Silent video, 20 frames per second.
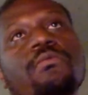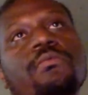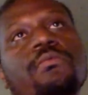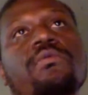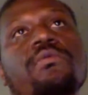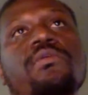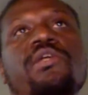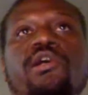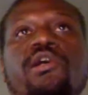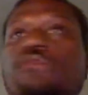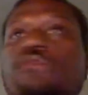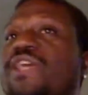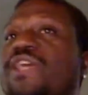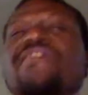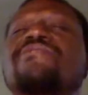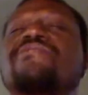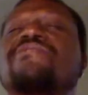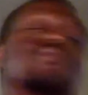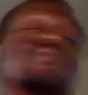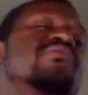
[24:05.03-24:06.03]

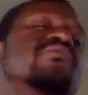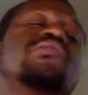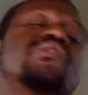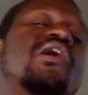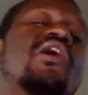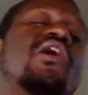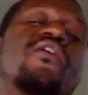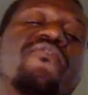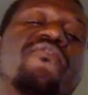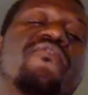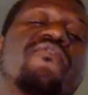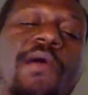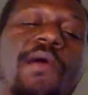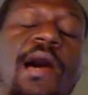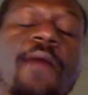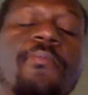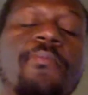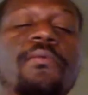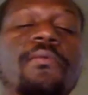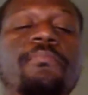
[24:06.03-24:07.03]
they can still solve the
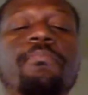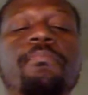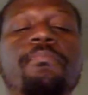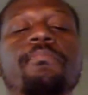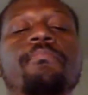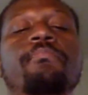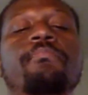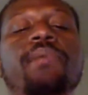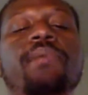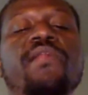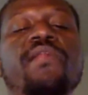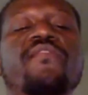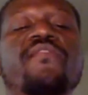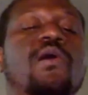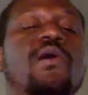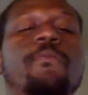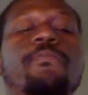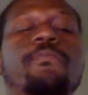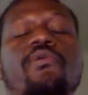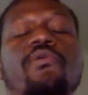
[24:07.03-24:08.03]
problem, but
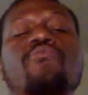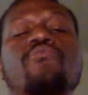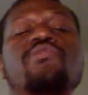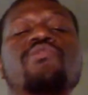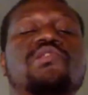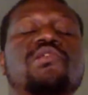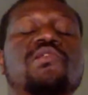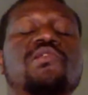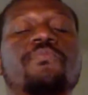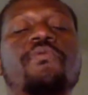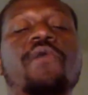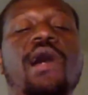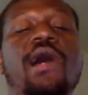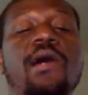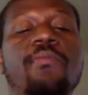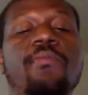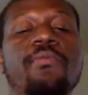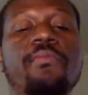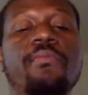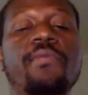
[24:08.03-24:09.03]
their approach to the
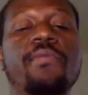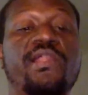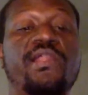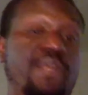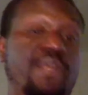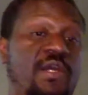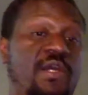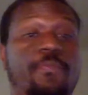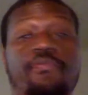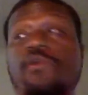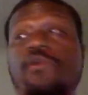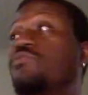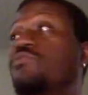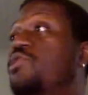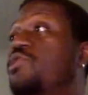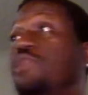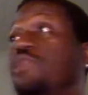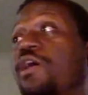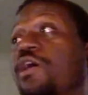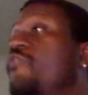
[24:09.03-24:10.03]
problem and their
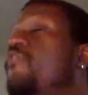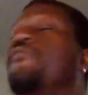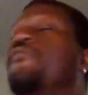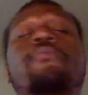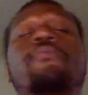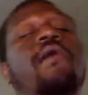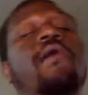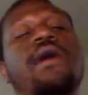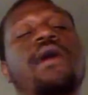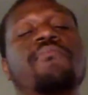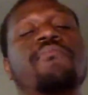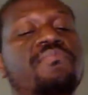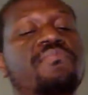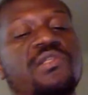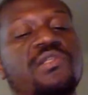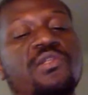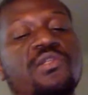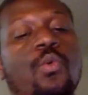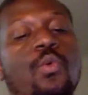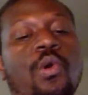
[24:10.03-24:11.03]
approach to other
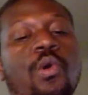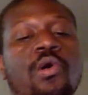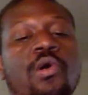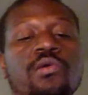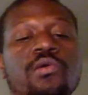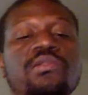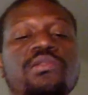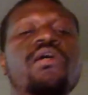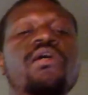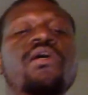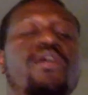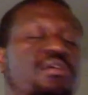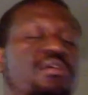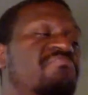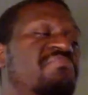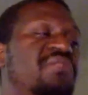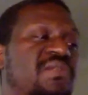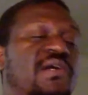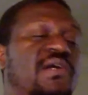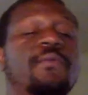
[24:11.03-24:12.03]
problems in the world
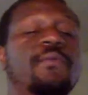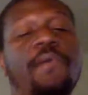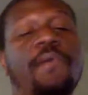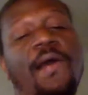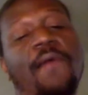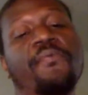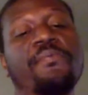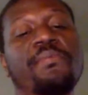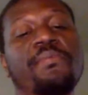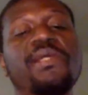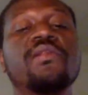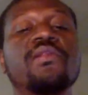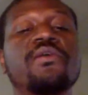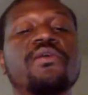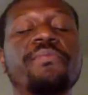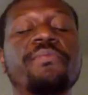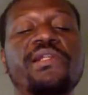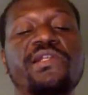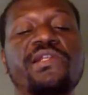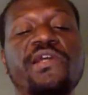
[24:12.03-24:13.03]
is going to probably be a
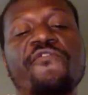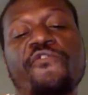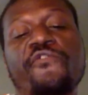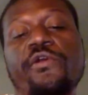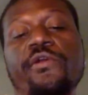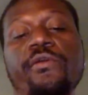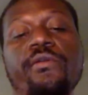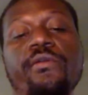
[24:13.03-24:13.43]
little bit different.